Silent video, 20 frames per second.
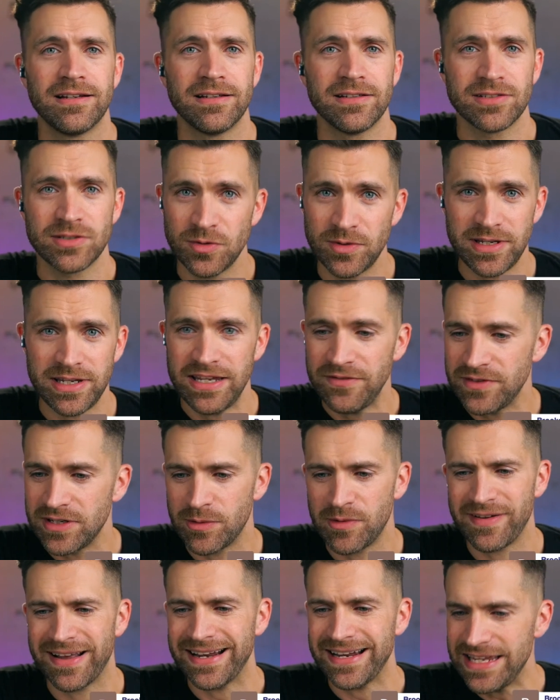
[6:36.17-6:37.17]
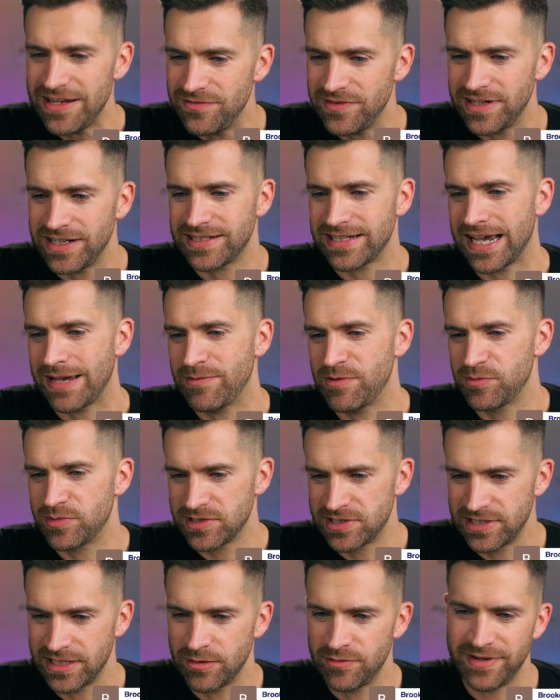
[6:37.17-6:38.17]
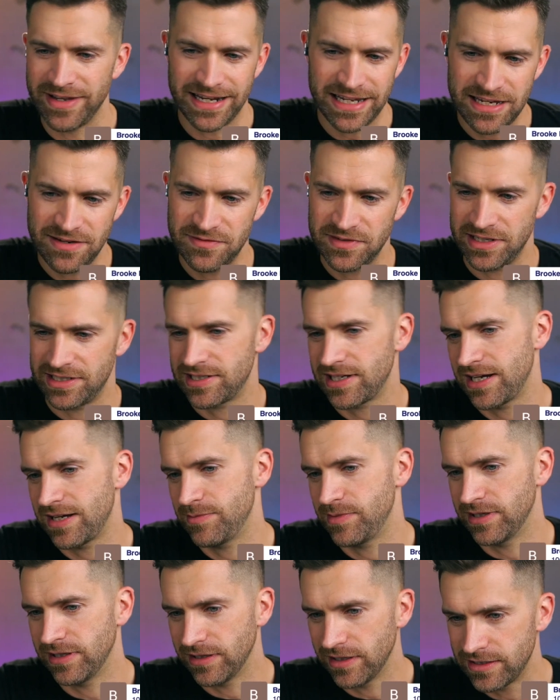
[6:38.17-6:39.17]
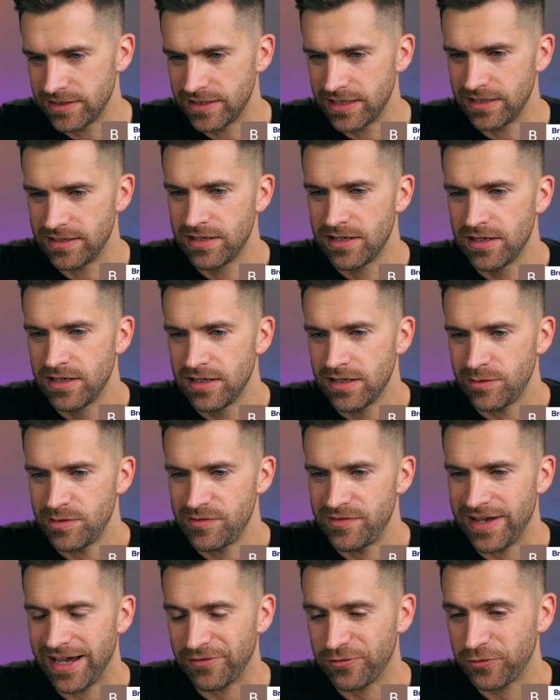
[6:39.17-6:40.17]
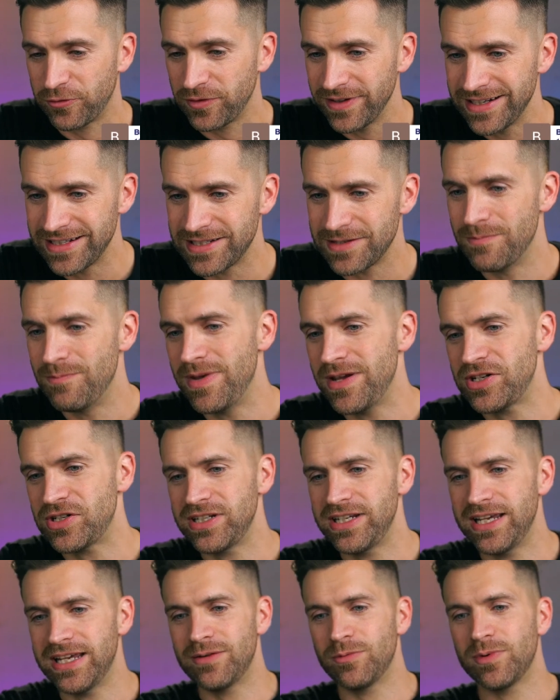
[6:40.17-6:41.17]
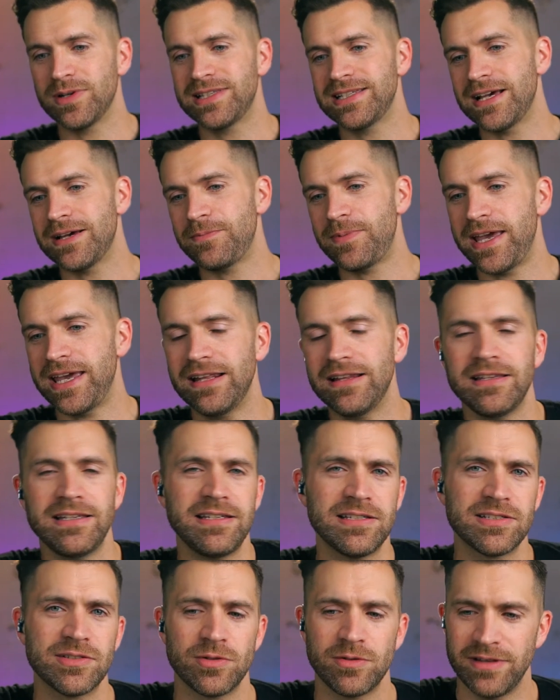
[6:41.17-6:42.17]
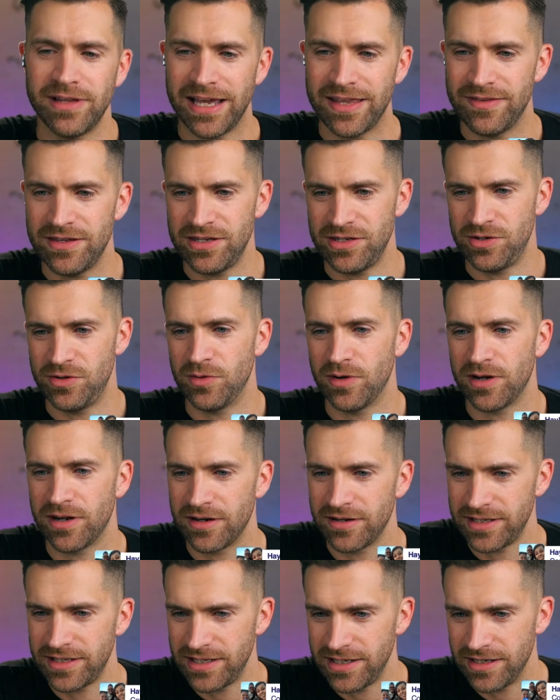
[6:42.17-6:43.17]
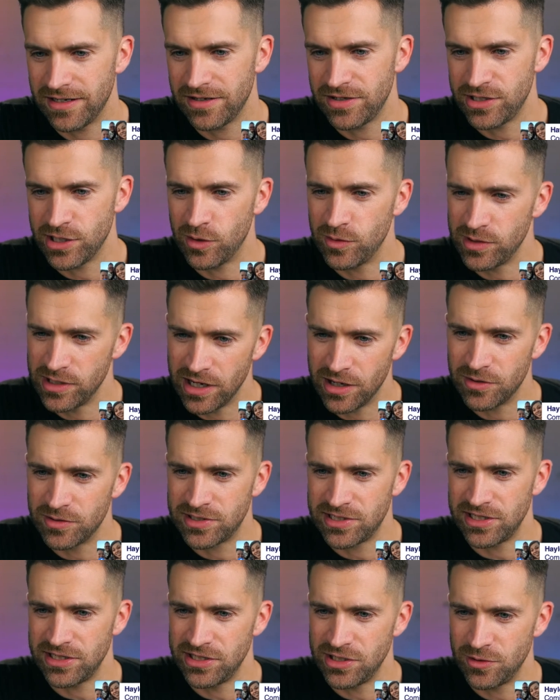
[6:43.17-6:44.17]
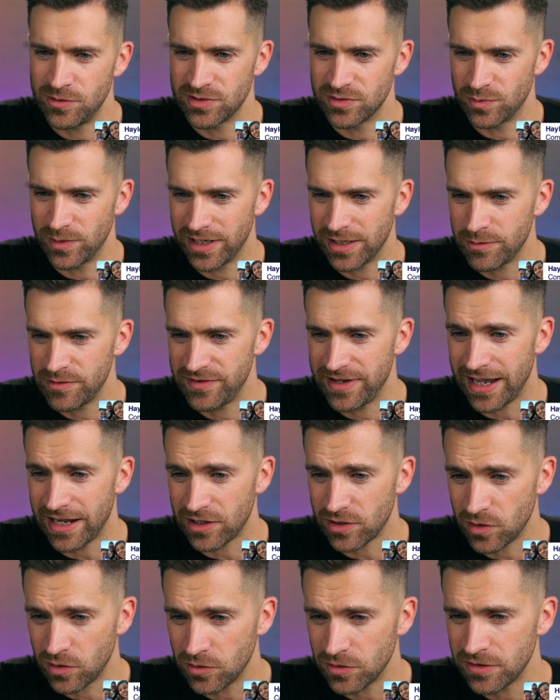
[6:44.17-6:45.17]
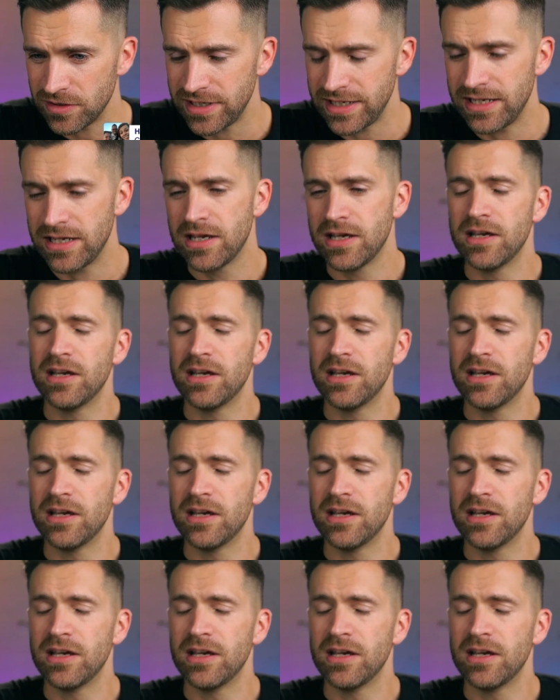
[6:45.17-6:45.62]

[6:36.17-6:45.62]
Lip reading: So evening, we've got evening time in Brazil. We've got evening time in London. We've got Flint, Michigan. What's up, Haley? So glad that you are here. Yo to you as well. We've got Corey.